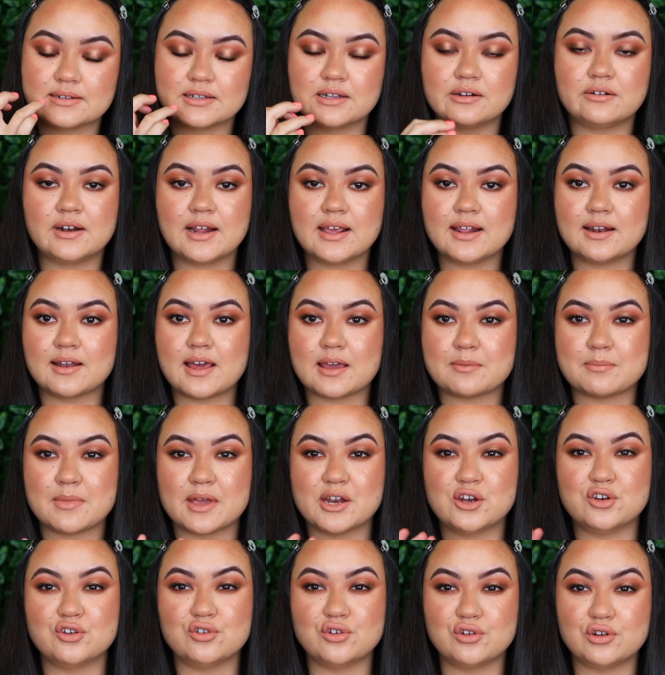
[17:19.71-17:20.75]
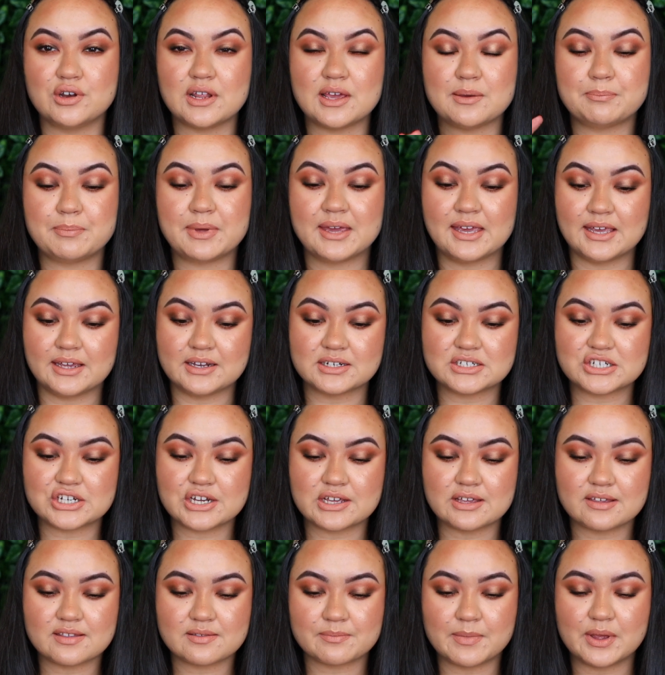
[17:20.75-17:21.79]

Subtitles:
Literally like my nudie peaches,